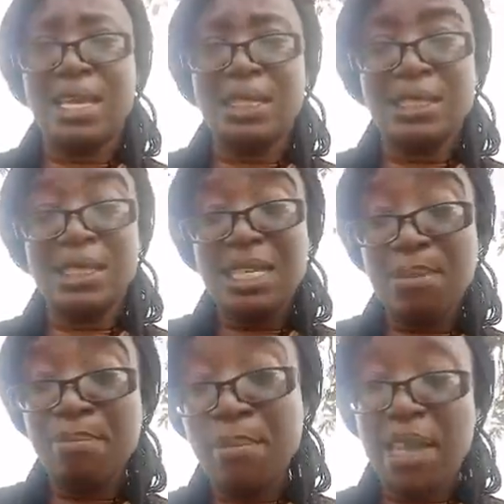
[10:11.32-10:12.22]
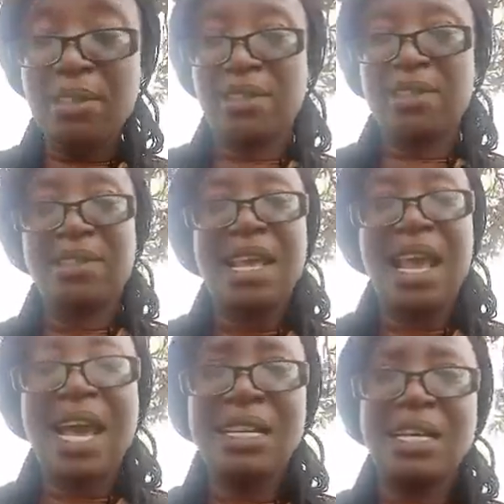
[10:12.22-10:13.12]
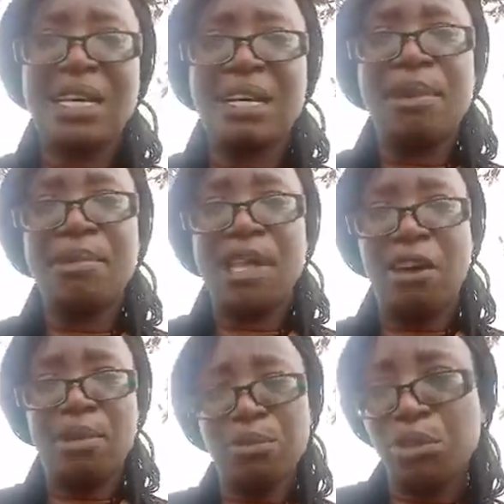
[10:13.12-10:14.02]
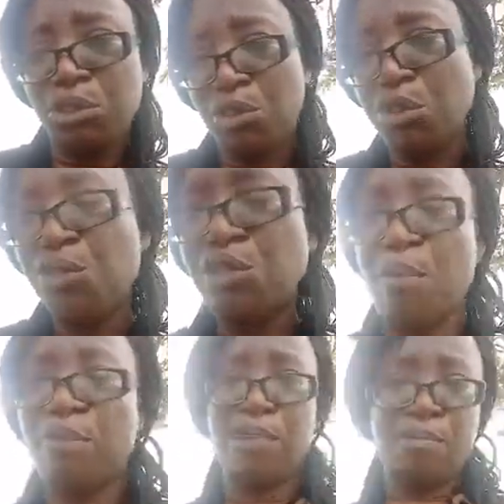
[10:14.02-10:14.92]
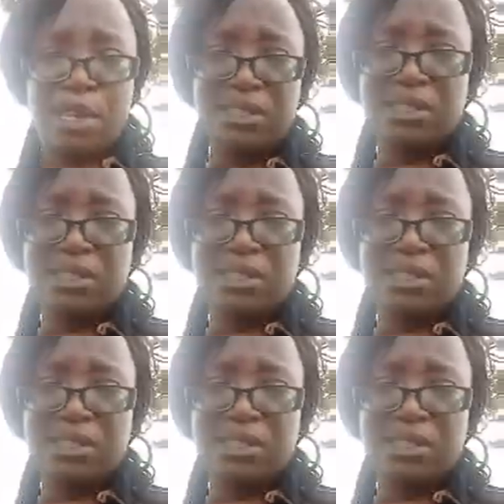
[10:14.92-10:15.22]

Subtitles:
the maize is, and maybe I'll be able to show you some of the maize